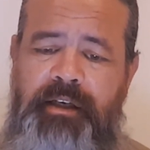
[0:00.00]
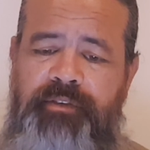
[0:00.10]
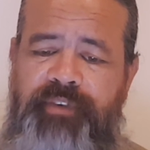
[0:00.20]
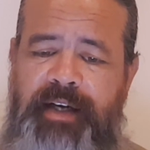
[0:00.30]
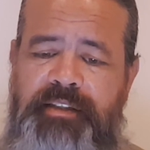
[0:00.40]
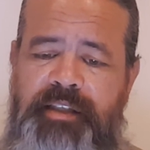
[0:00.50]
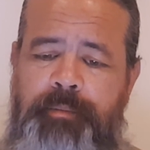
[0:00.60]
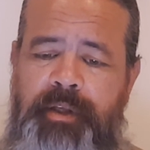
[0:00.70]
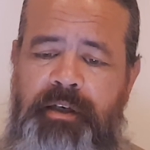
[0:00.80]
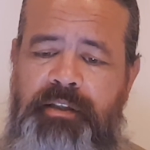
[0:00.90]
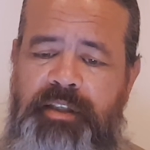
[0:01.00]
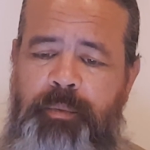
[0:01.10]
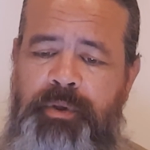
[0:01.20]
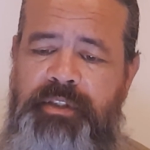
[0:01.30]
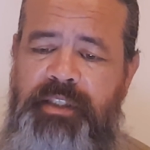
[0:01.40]
Find something or
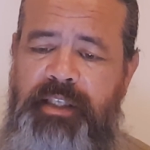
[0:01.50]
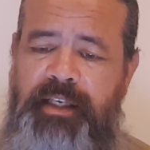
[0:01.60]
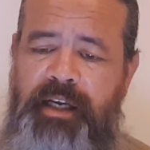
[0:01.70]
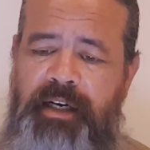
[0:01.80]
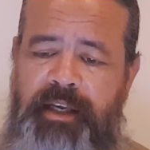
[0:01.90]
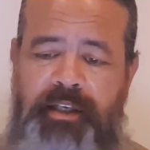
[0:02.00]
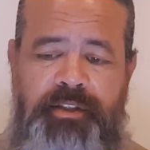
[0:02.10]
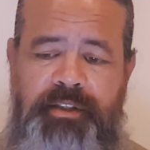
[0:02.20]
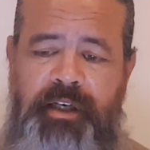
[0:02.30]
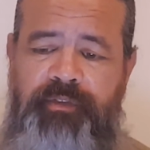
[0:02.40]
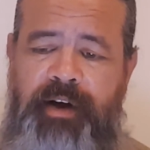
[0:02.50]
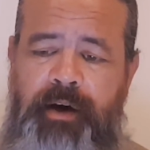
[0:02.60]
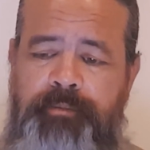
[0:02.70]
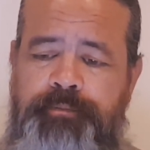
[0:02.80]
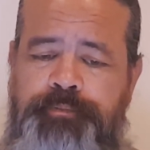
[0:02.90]
someone to lean on and get yourself
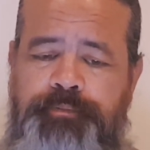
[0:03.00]
out.